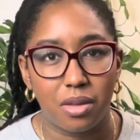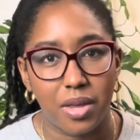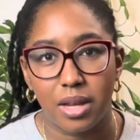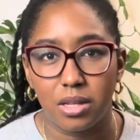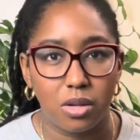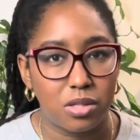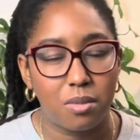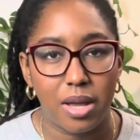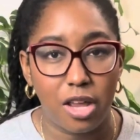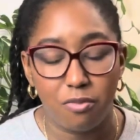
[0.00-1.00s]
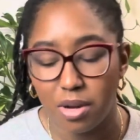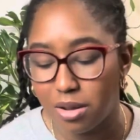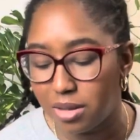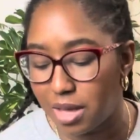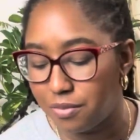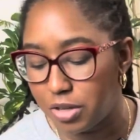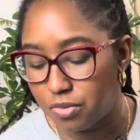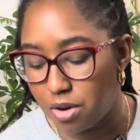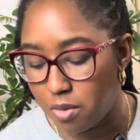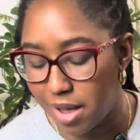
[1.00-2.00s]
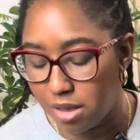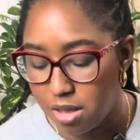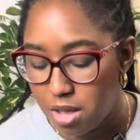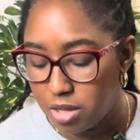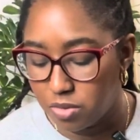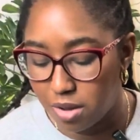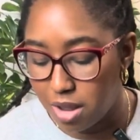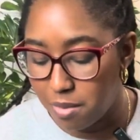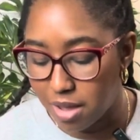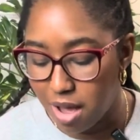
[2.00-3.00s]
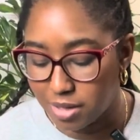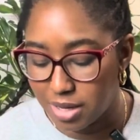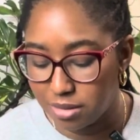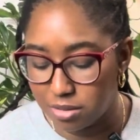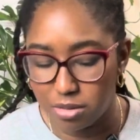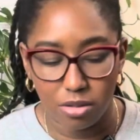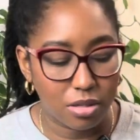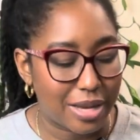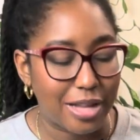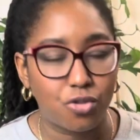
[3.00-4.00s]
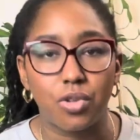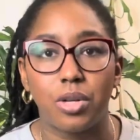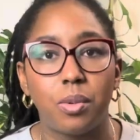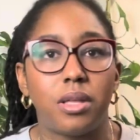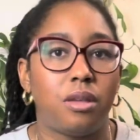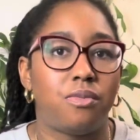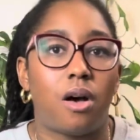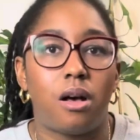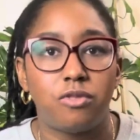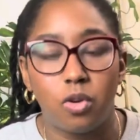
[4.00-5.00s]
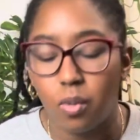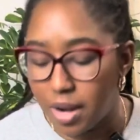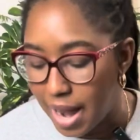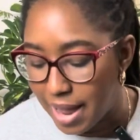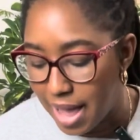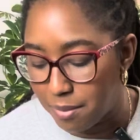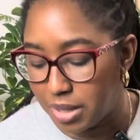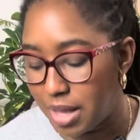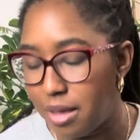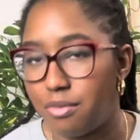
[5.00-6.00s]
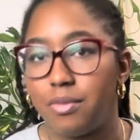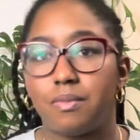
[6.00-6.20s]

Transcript: of getting to know somebody. I've been out of that phase for a while. So a lot of my content naturally will evolve to where I am in life.